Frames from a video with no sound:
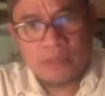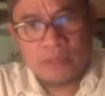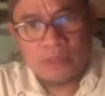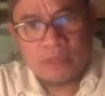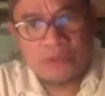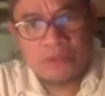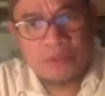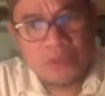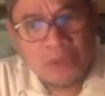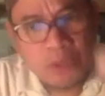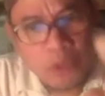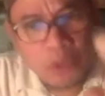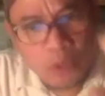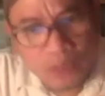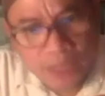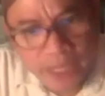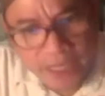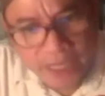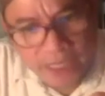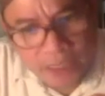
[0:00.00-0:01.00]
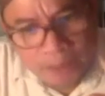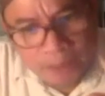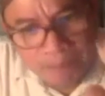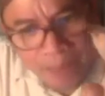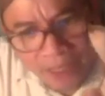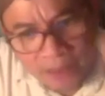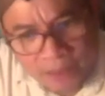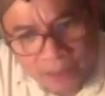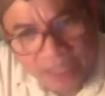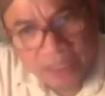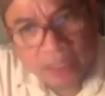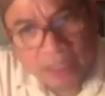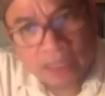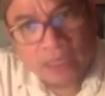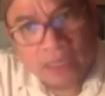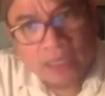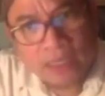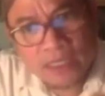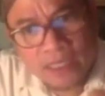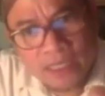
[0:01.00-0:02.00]
Your Lola is back there
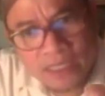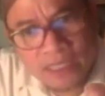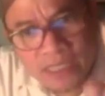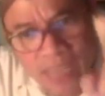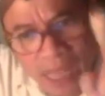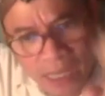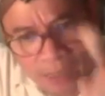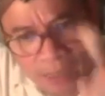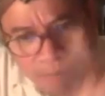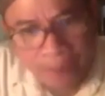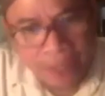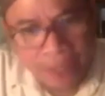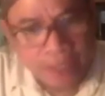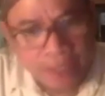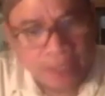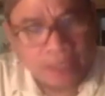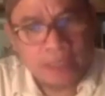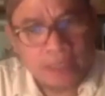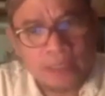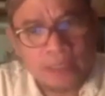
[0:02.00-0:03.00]
in Kalk Bay.